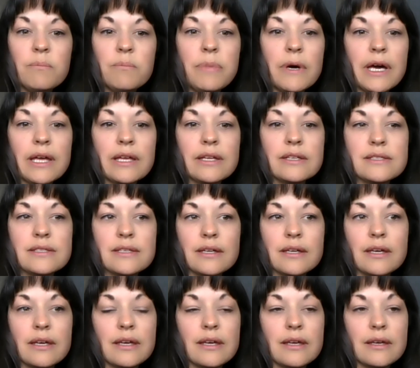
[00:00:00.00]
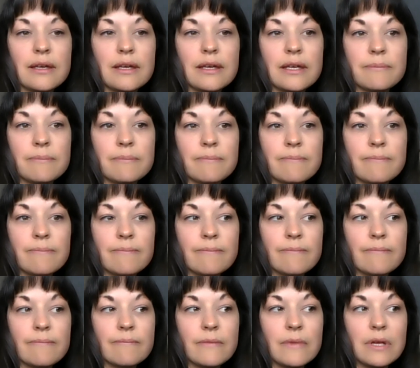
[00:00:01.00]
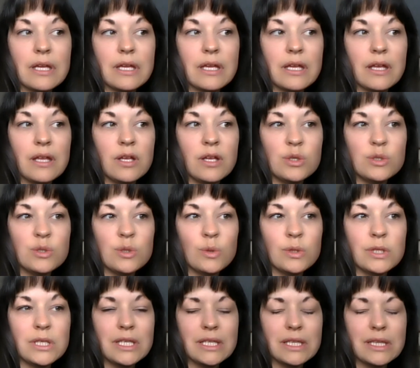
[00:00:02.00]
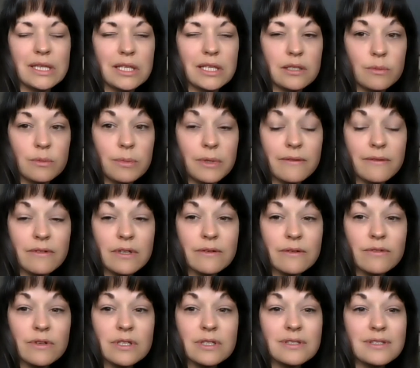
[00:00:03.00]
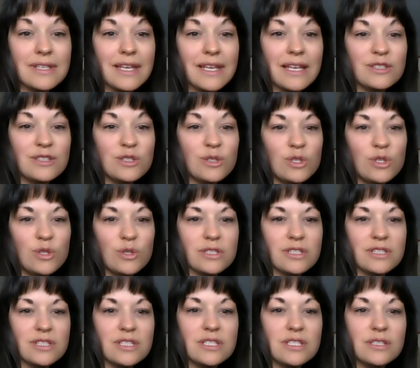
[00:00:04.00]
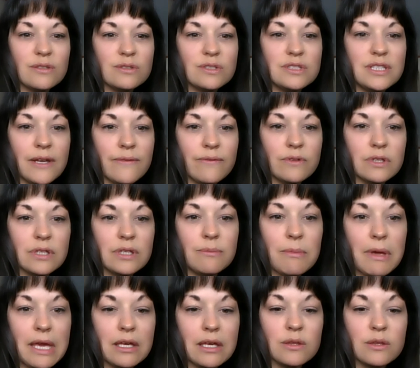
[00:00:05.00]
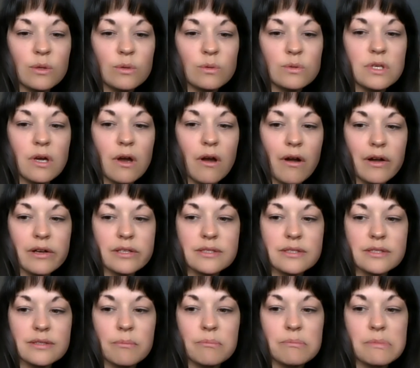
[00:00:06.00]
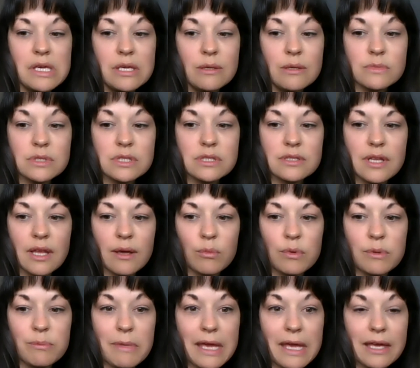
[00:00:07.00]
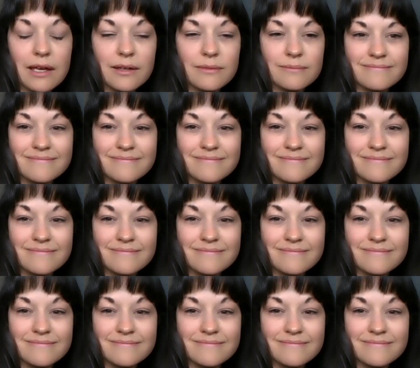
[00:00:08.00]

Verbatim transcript: but um, there's only a little bit of a difference. And so you can still definitely make those awesome memes that we make.